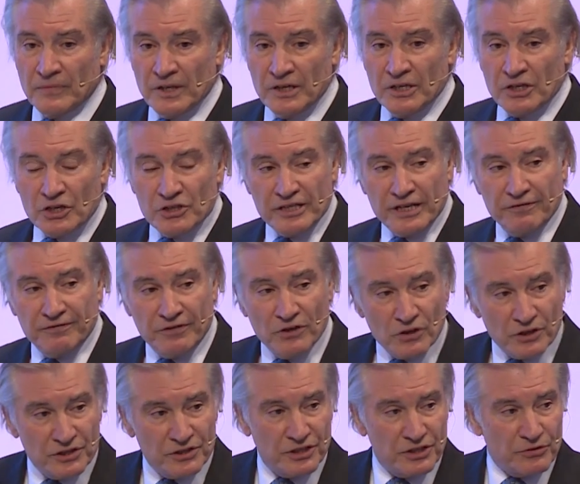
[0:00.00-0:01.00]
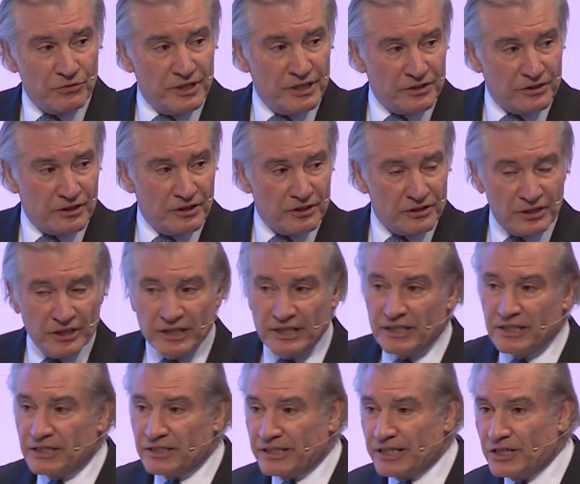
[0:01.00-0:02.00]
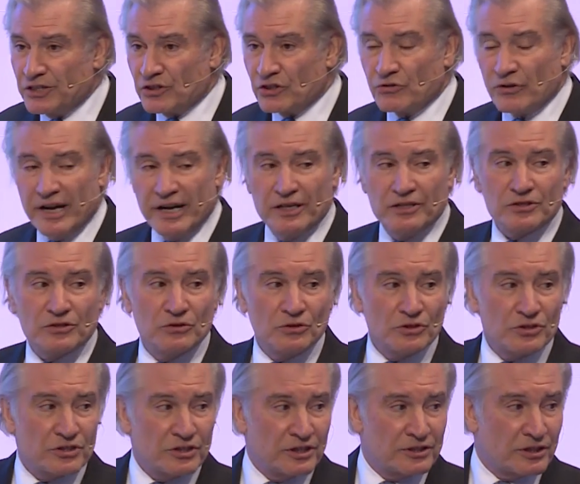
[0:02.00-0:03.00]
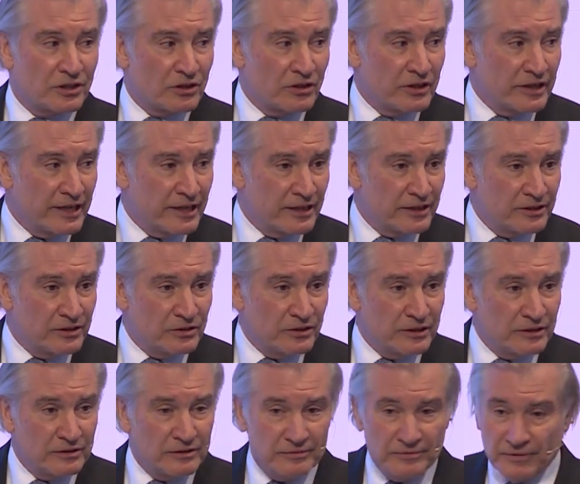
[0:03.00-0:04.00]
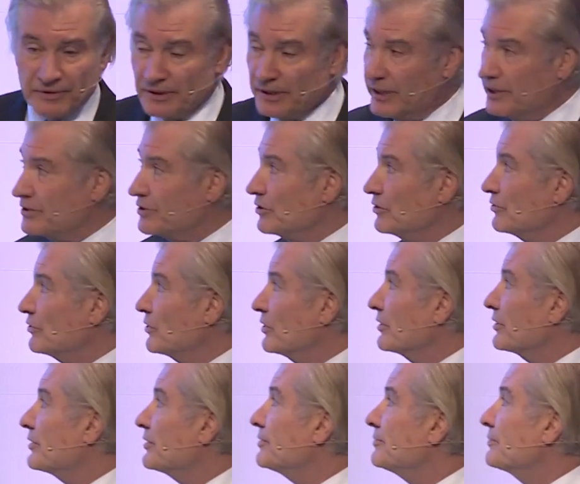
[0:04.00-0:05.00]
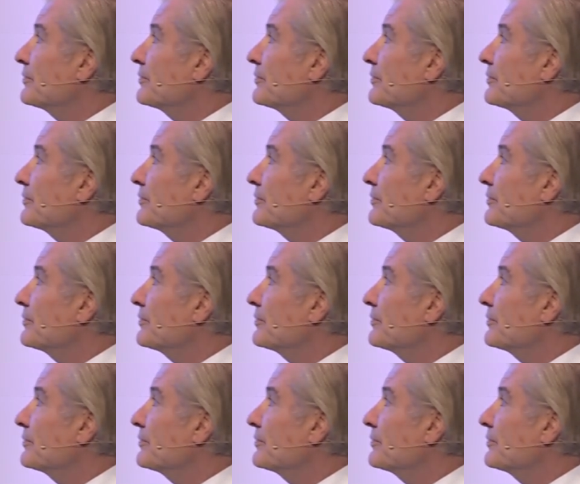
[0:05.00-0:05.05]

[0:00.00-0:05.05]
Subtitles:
Because that focuses research, teacher training school, start to learn how to do it, and so forth.